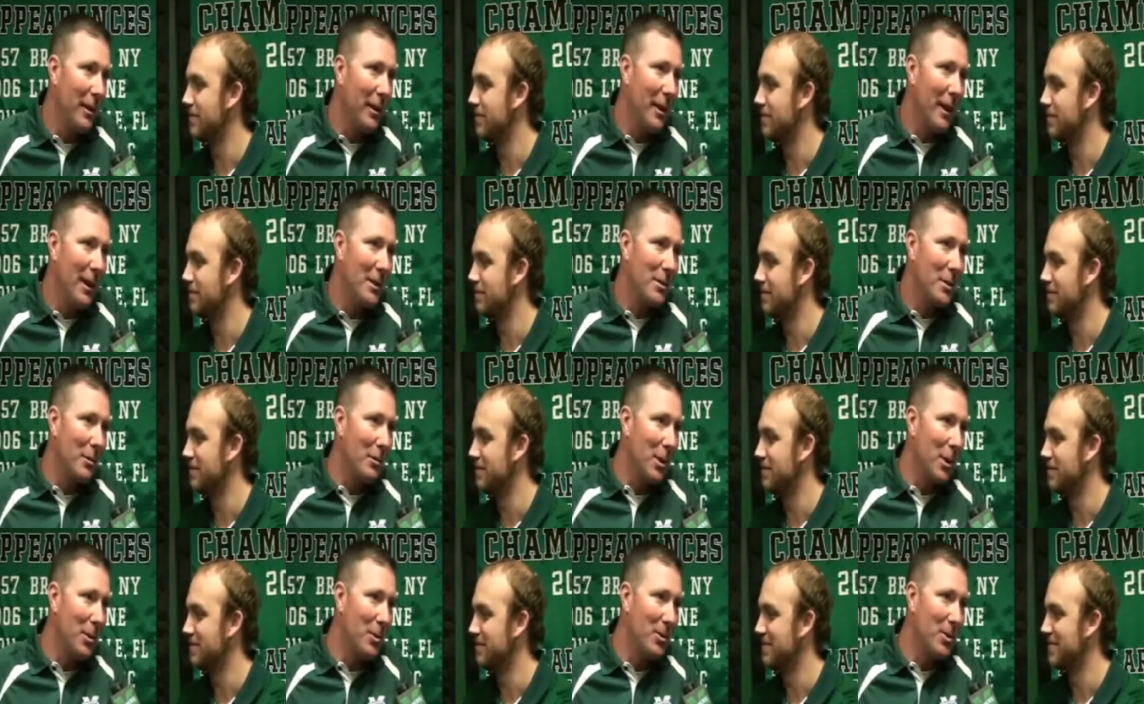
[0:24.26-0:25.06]
Speaker 1: uh, as the
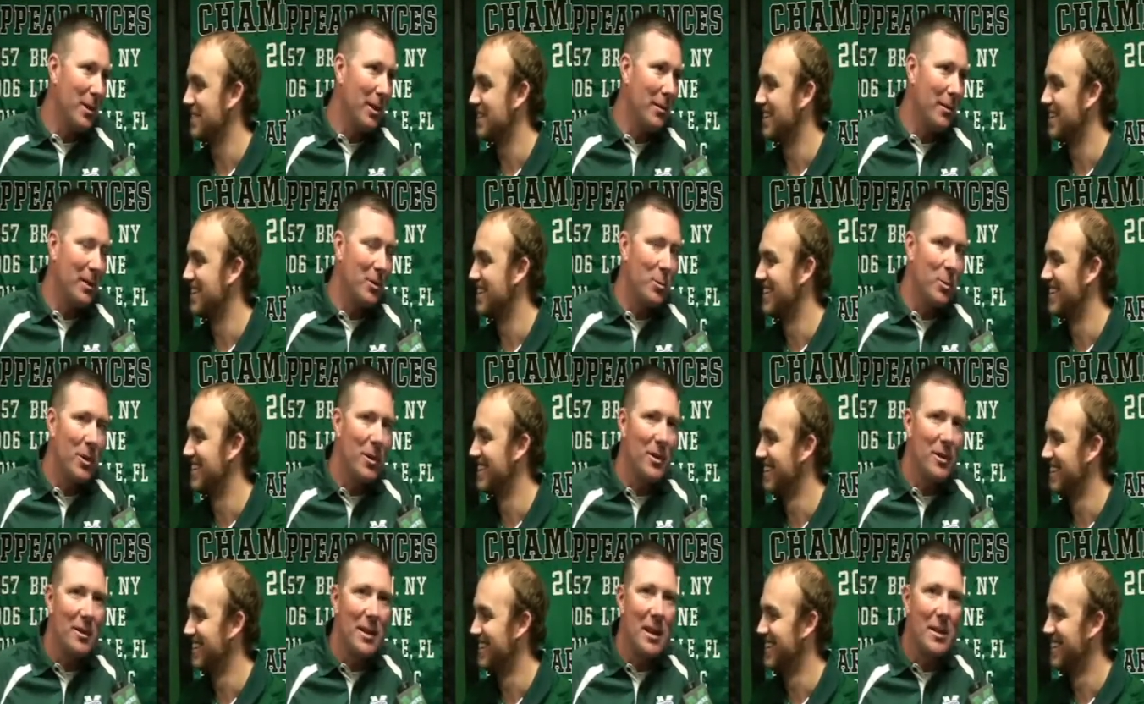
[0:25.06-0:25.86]
road team, as
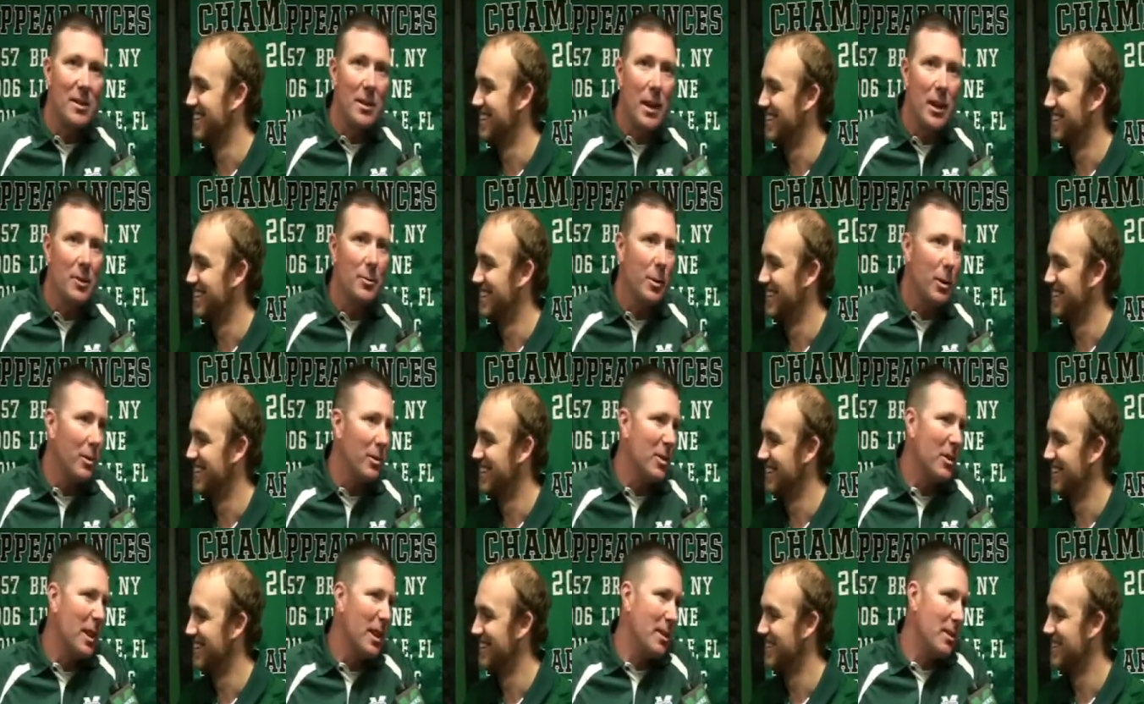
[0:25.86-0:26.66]
weird as that sounds, but it
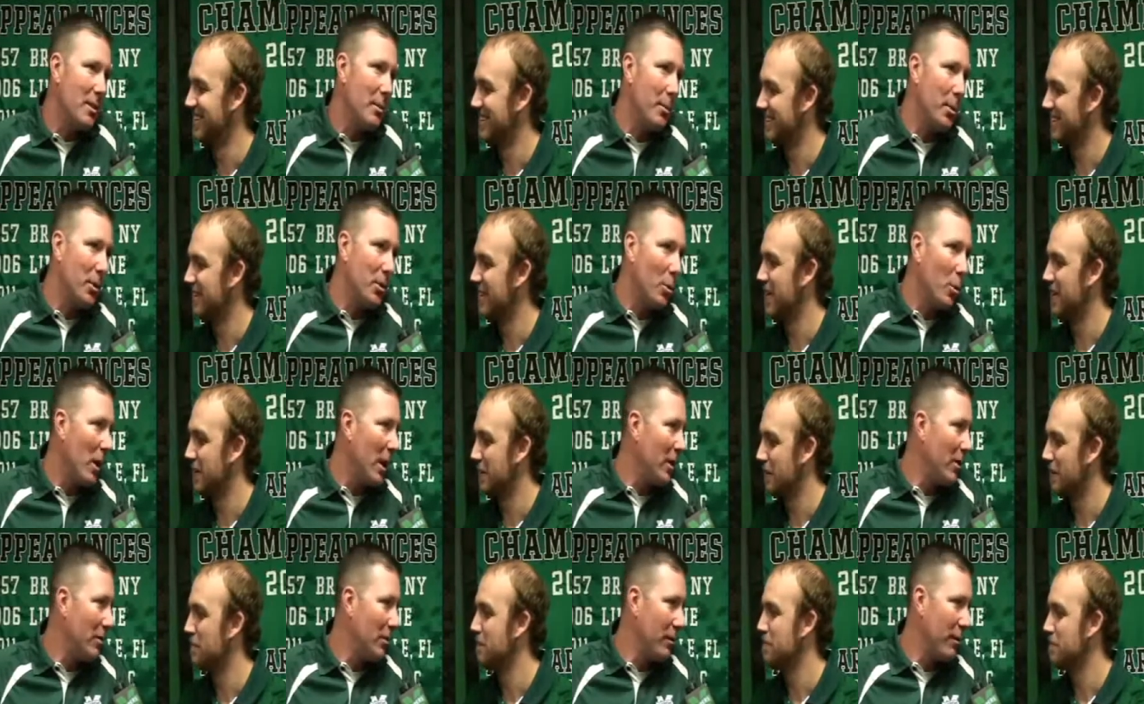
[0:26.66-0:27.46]
was nice to put the
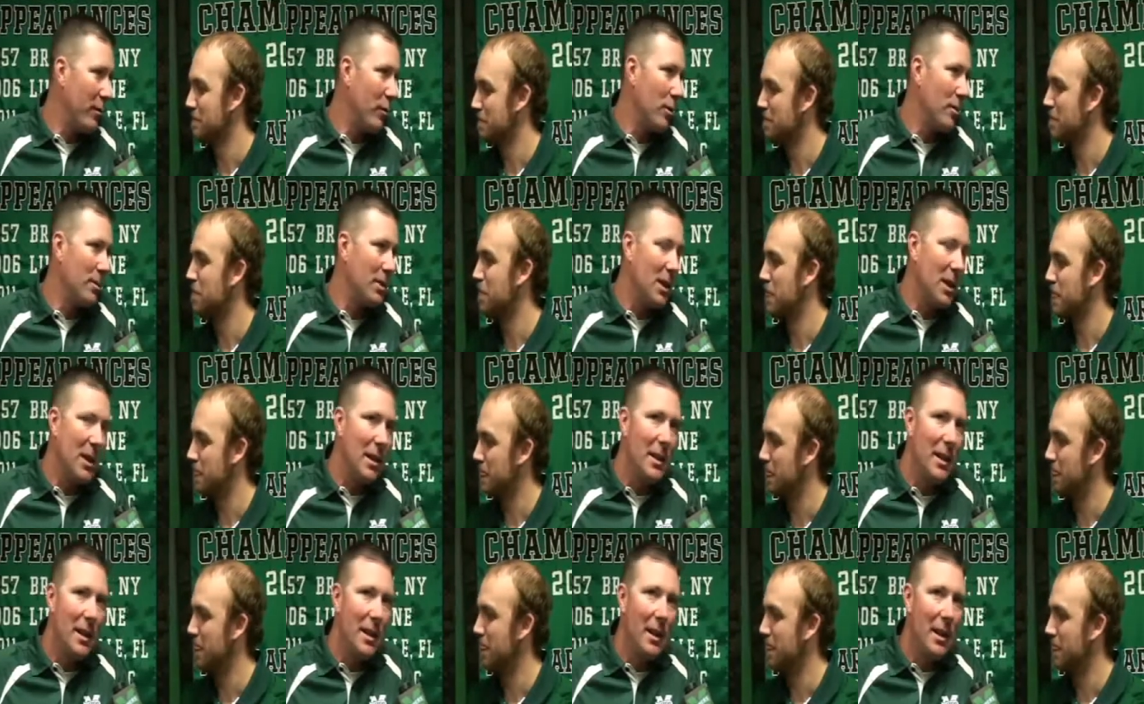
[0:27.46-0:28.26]
white uniforms
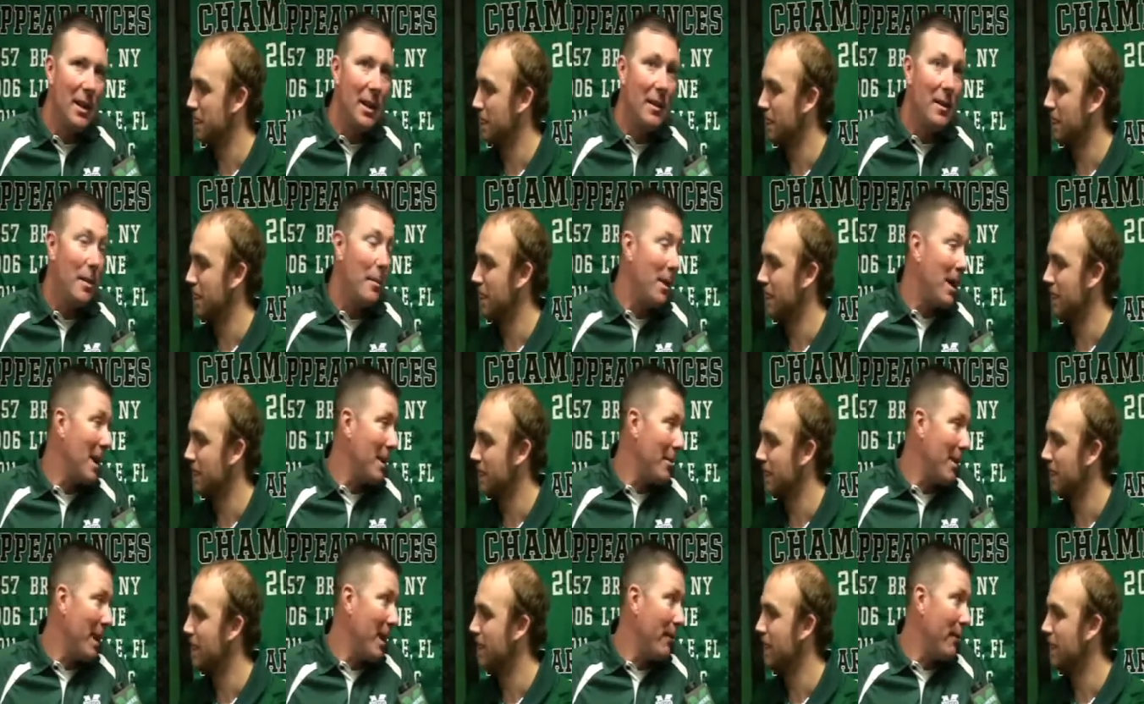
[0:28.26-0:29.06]
on and hit in the
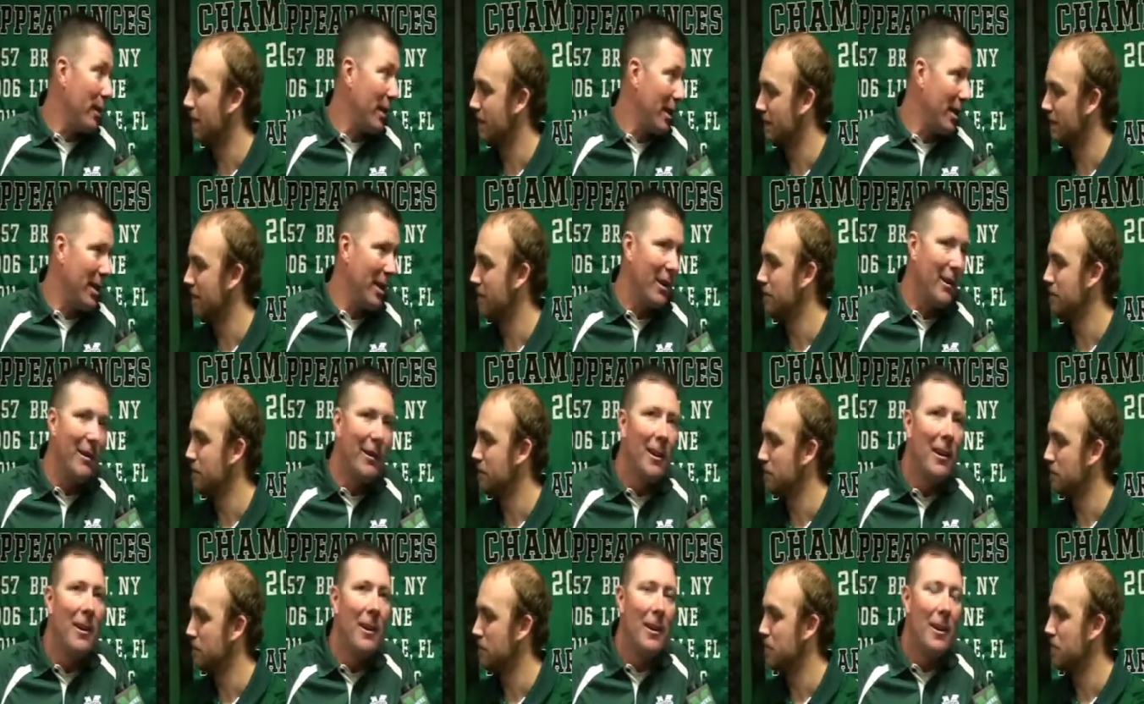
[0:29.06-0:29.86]
bottom half of the inning.
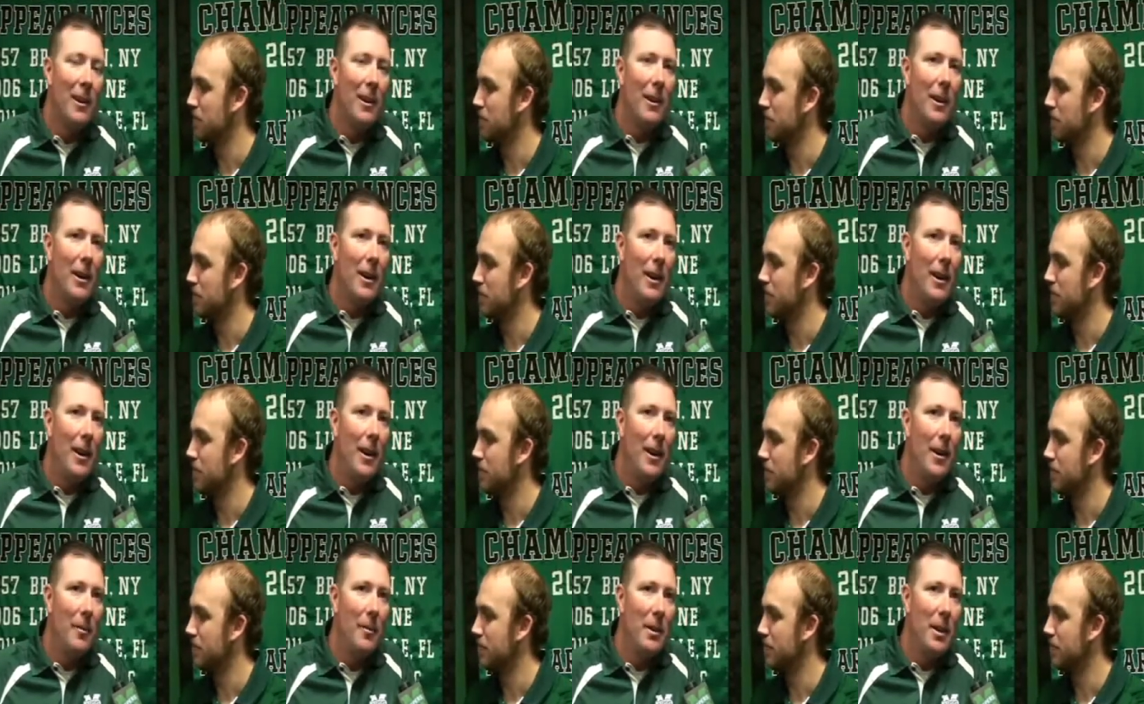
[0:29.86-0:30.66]

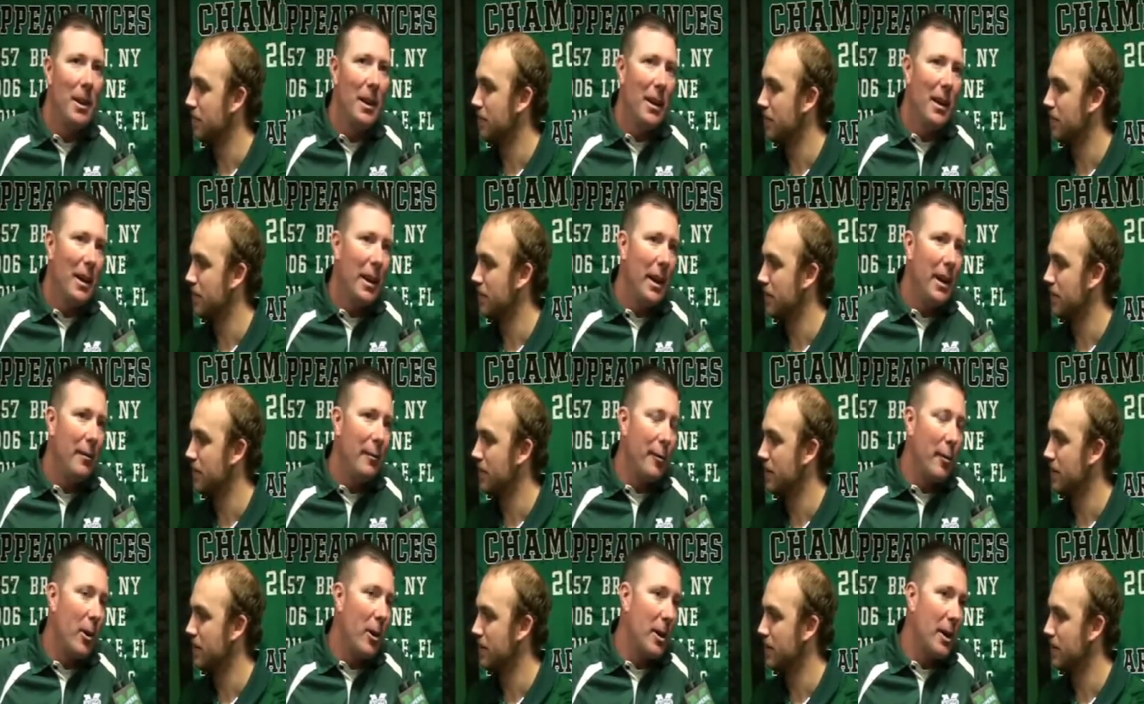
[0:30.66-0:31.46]
Um,
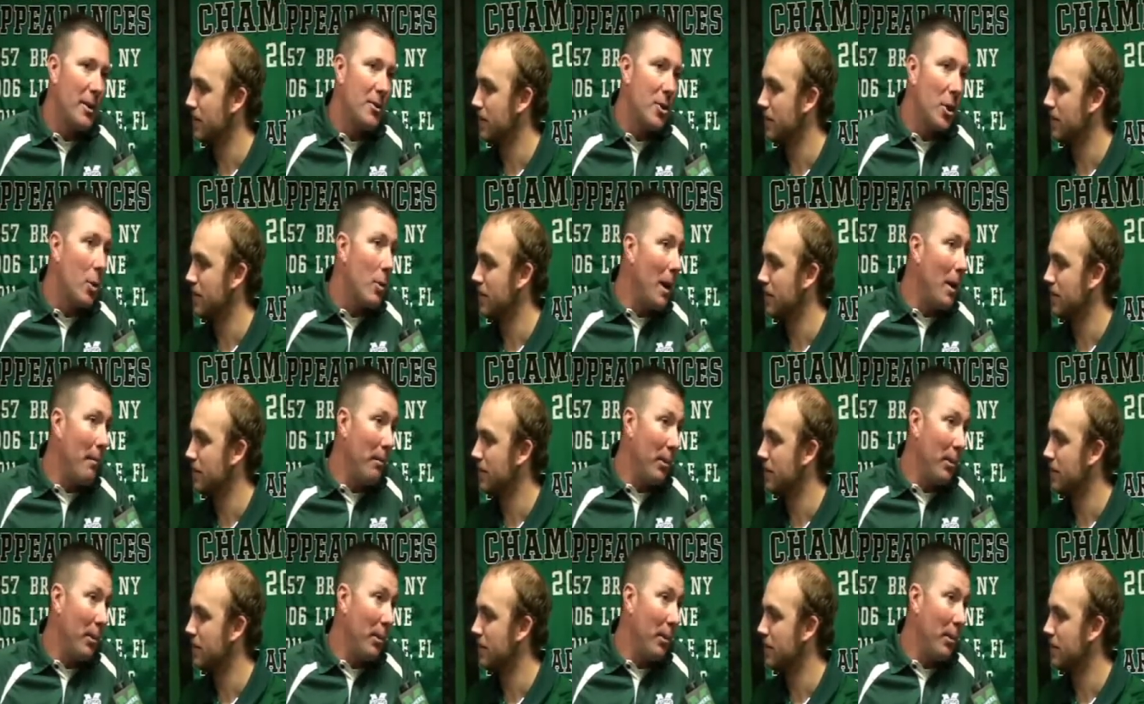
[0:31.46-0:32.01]
and for our kids to go out